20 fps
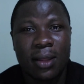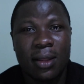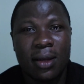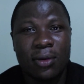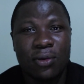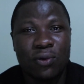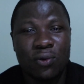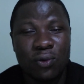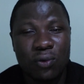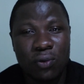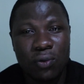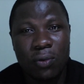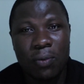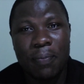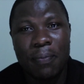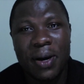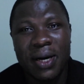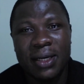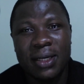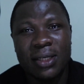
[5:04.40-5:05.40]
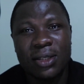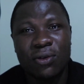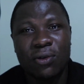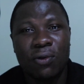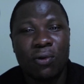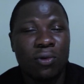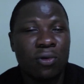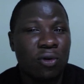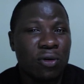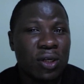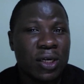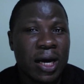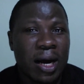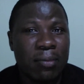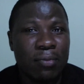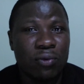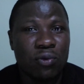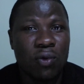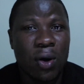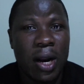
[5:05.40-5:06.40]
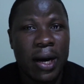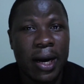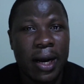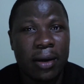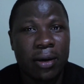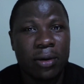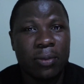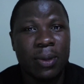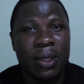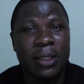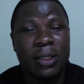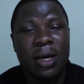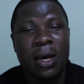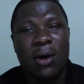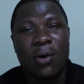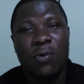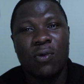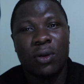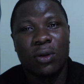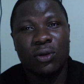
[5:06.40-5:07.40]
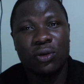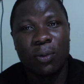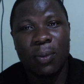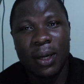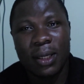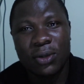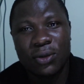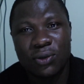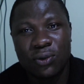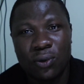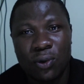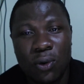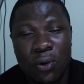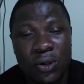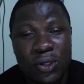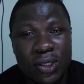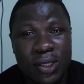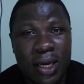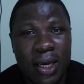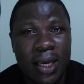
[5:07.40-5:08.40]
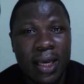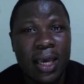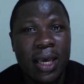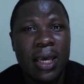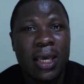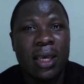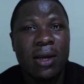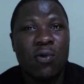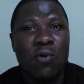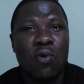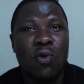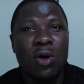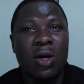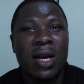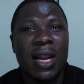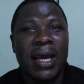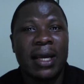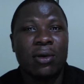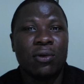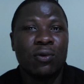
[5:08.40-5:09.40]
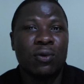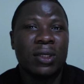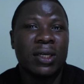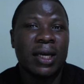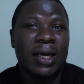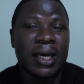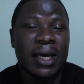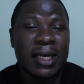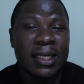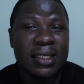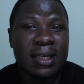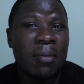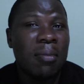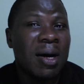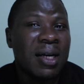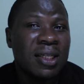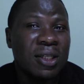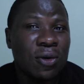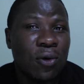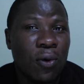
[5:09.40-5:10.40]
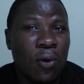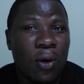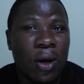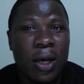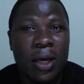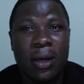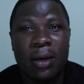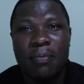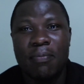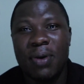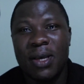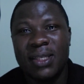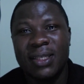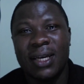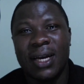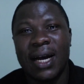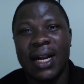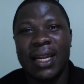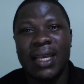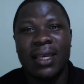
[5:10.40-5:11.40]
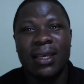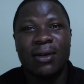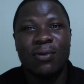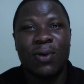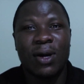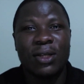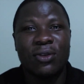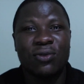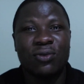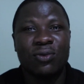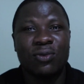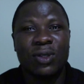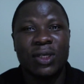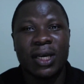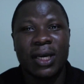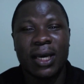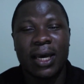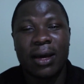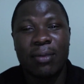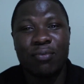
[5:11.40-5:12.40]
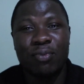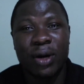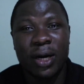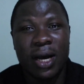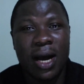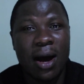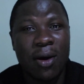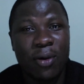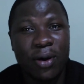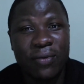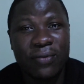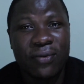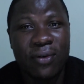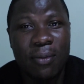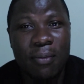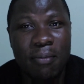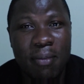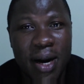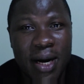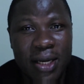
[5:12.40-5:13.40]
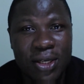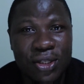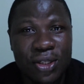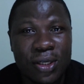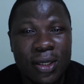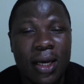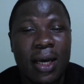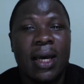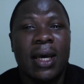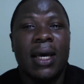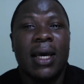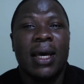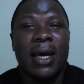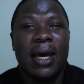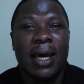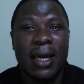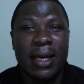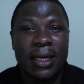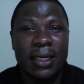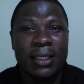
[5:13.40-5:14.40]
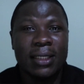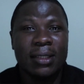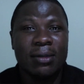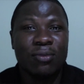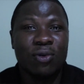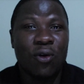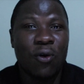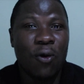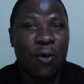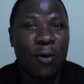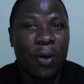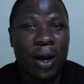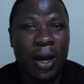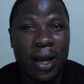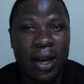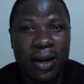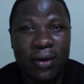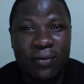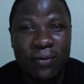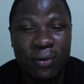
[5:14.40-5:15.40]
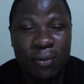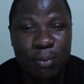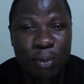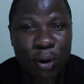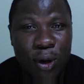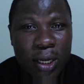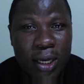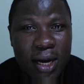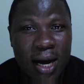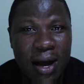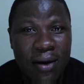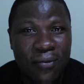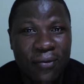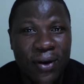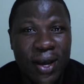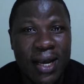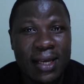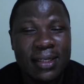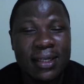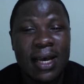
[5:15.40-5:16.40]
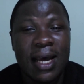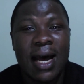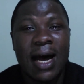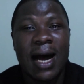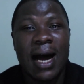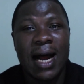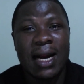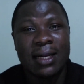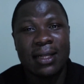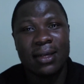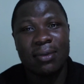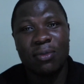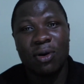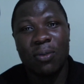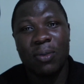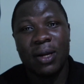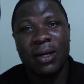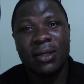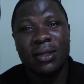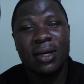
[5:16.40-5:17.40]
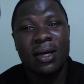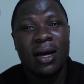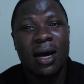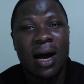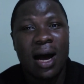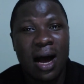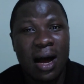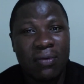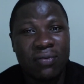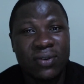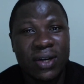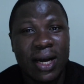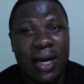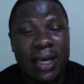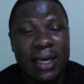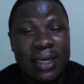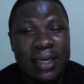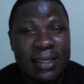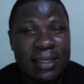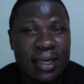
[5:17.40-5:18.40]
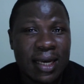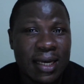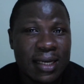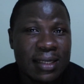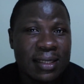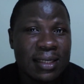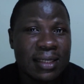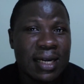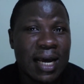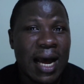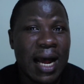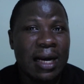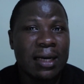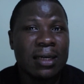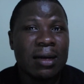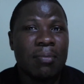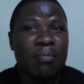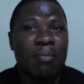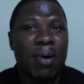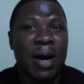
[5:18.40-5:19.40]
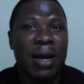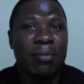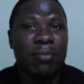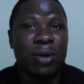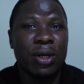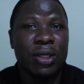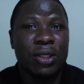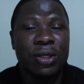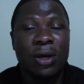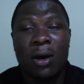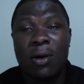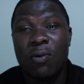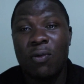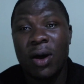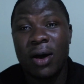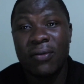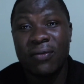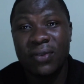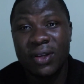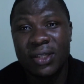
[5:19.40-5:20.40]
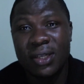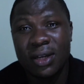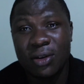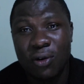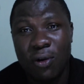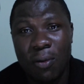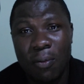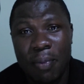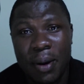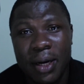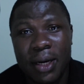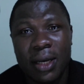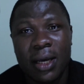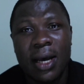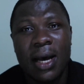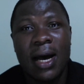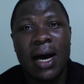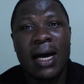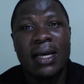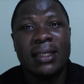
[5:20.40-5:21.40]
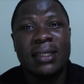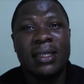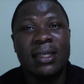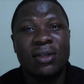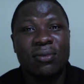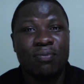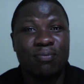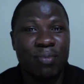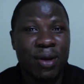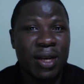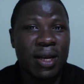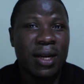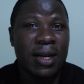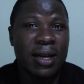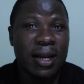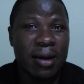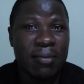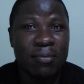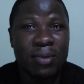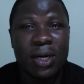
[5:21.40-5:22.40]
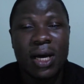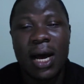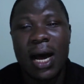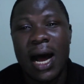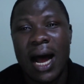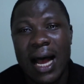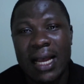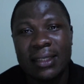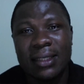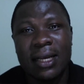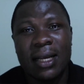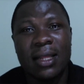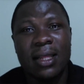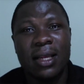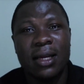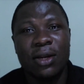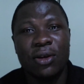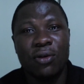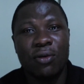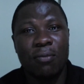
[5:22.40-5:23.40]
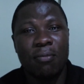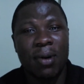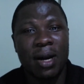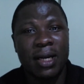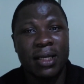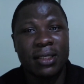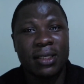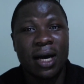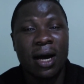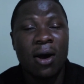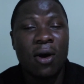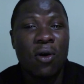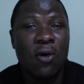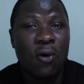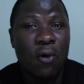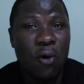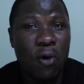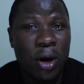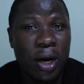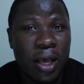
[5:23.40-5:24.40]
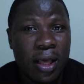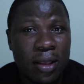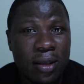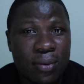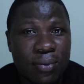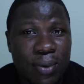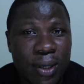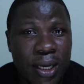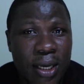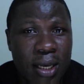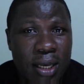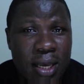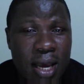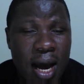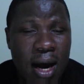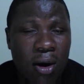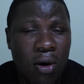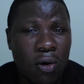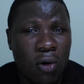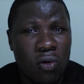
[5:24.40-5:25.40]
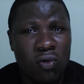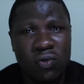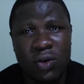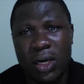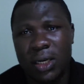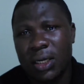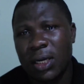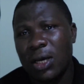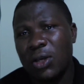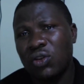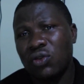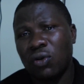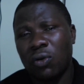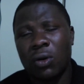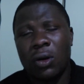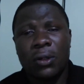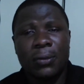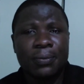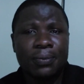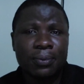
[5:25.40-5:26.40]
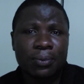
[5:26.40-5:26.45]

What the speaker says: the two parties could not come to an agreement, with Thomas Tuchel saying he would like to take a sabbatical. Basically, he wants to take a break away from managing any team or any footballing affairs at the moment, after his exit at Bayern Munich, where Vincent Kompany has since been named as the new manager on a 3-year contract. So